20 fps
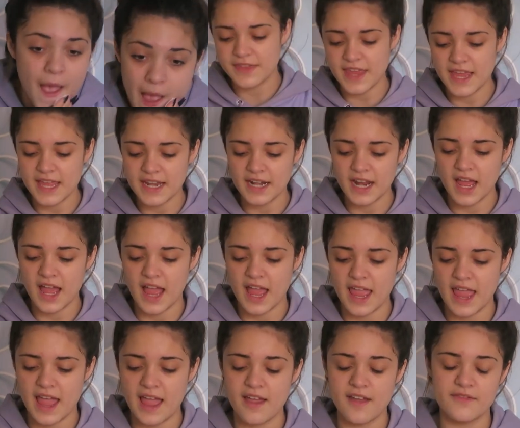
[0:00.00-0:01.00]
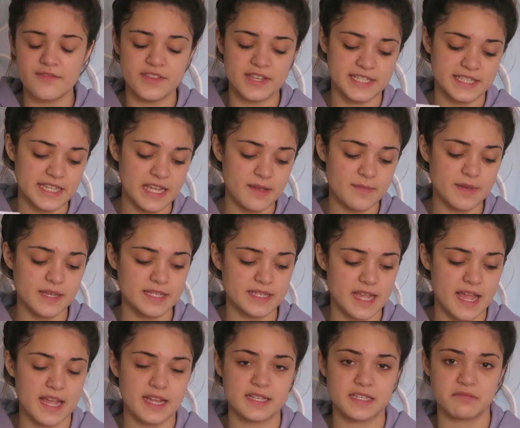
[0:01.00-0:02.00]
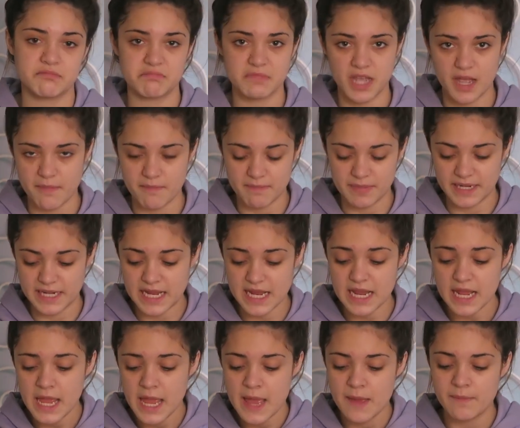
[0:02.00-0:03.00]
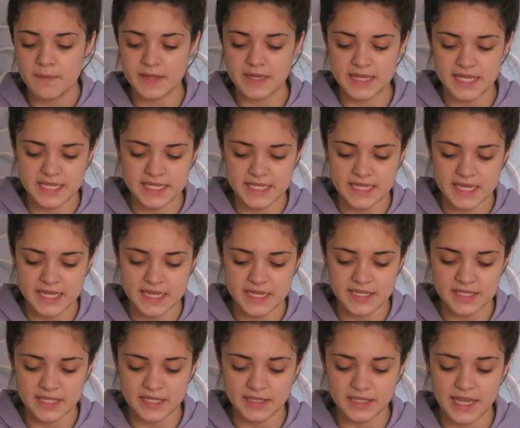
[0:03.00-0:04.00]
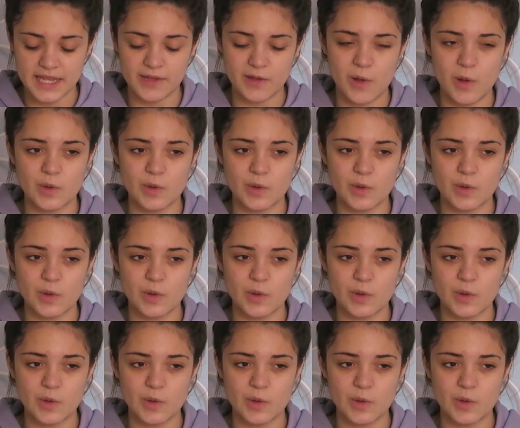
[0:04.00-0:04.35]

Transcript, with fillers: Then I have the same exact company, but this is like